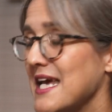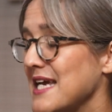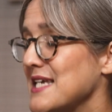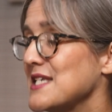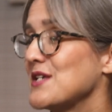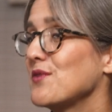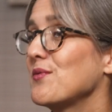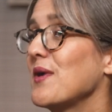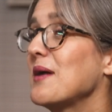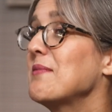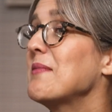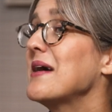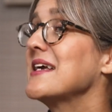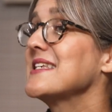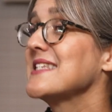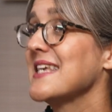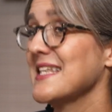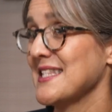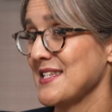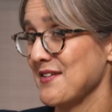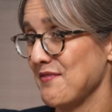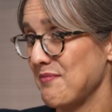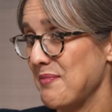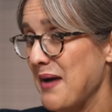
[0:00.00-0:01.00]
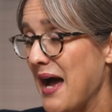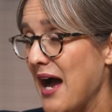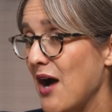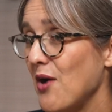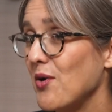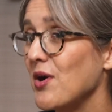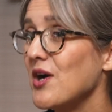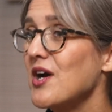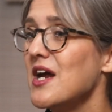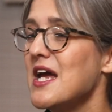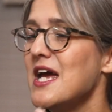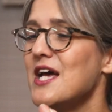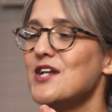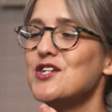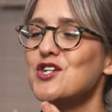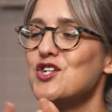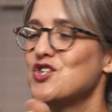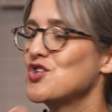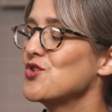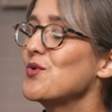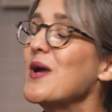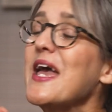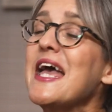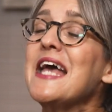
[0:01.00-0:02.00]
takes away my sense of power
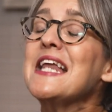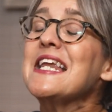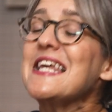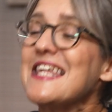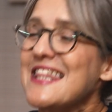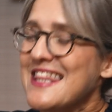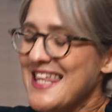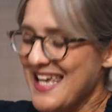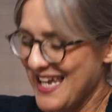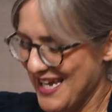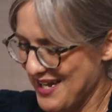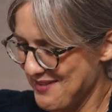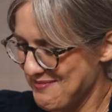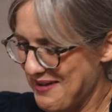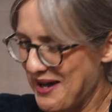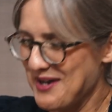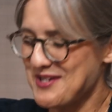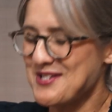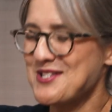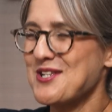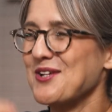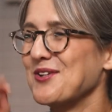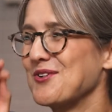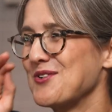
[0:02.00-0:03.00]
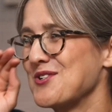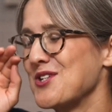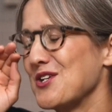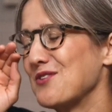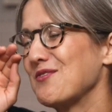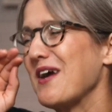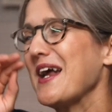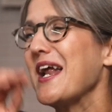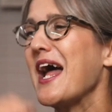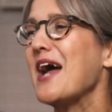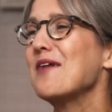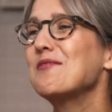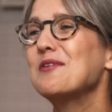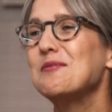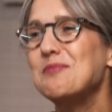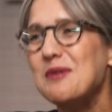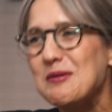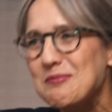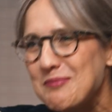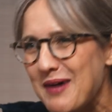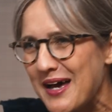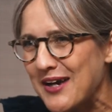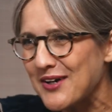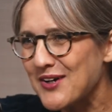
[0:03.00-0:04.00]
to do anything about a solution, right? I would
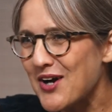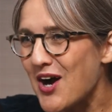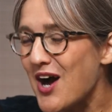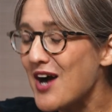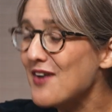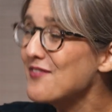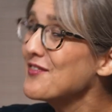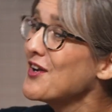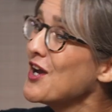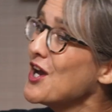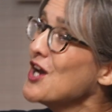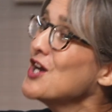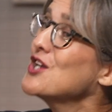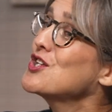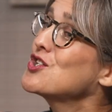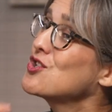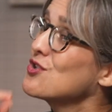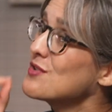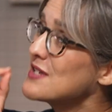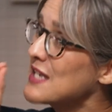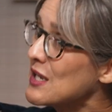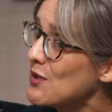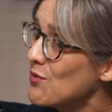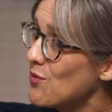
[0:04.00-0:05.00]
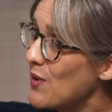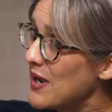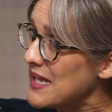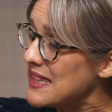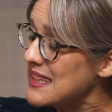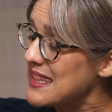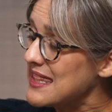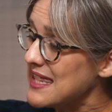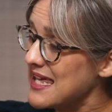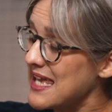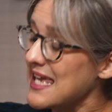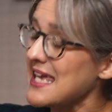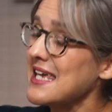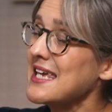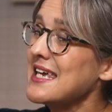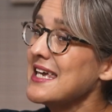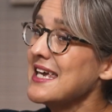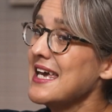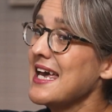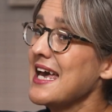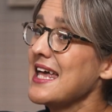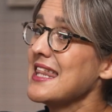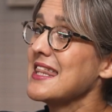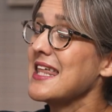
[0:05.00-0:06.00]
be better off choosing one
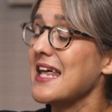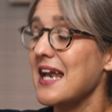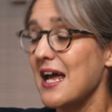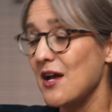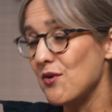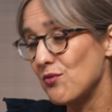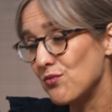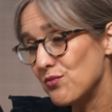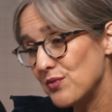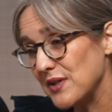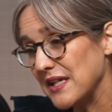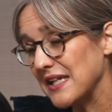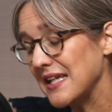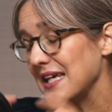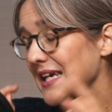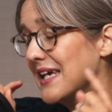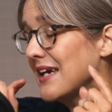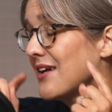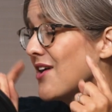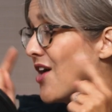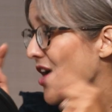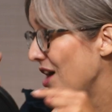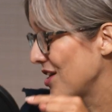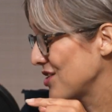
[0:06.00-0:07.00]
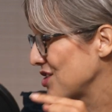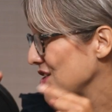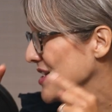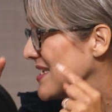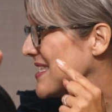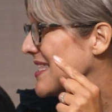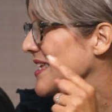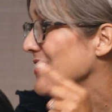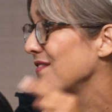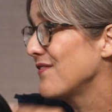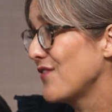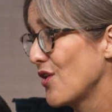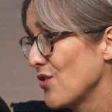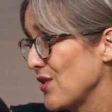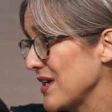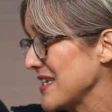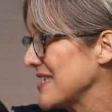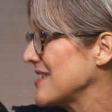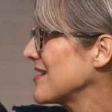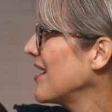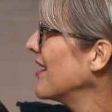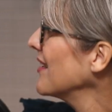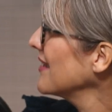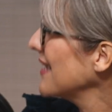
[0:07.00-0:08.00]
thing that I really consciously
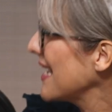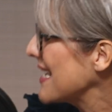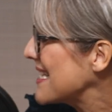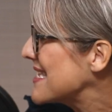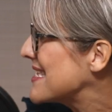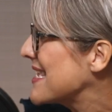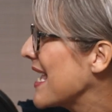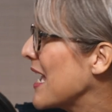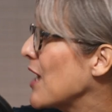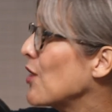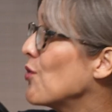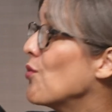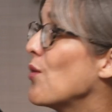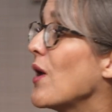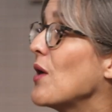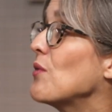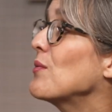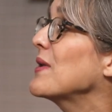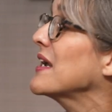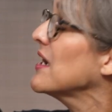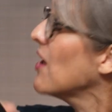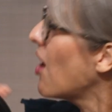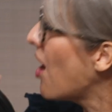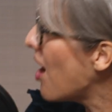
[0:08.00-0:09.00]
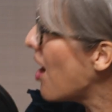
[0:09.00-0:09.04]
focused on, like saying what we